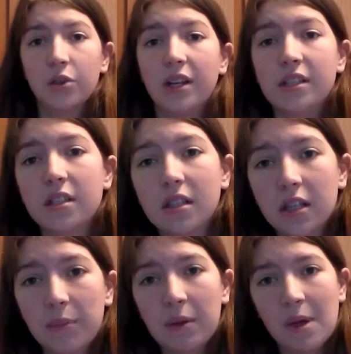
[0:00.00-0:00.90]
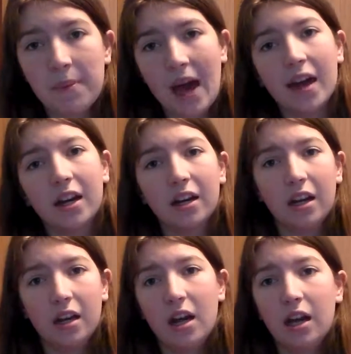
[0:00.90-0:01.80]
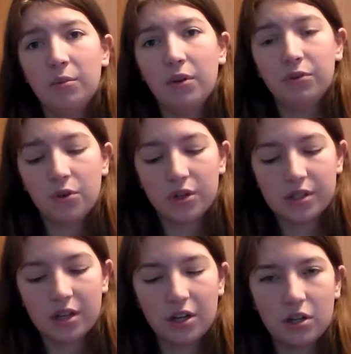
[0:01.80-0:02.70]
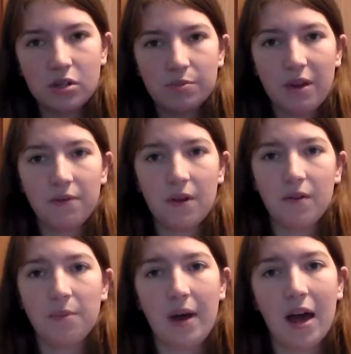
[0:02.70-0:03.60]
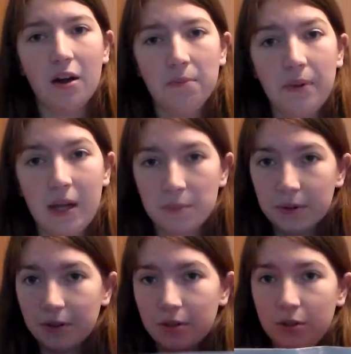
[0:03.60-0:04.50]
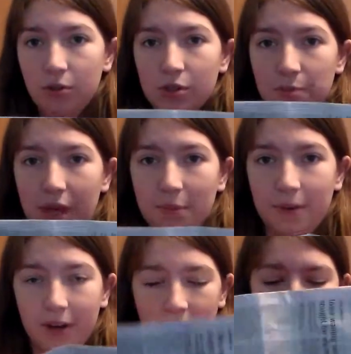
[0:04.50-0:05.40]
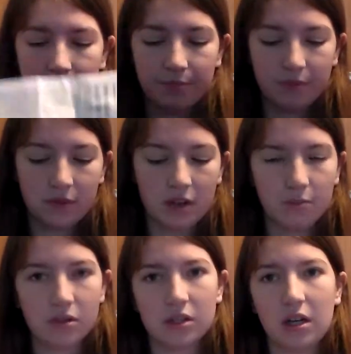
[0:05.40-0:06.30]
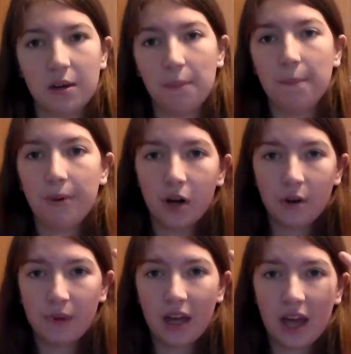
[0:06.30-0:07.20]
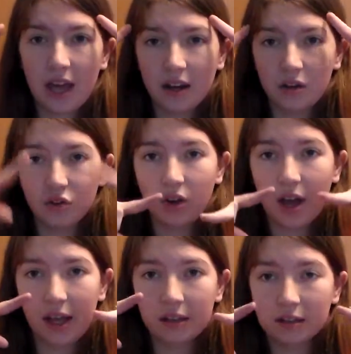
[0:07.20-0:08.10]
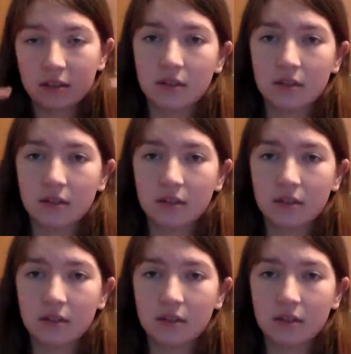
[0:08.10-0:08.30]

So I still need to make my pattern, and I'm of course going to use my favorite pattern paper, newspaper. I'm just going to put it on my head and draw it.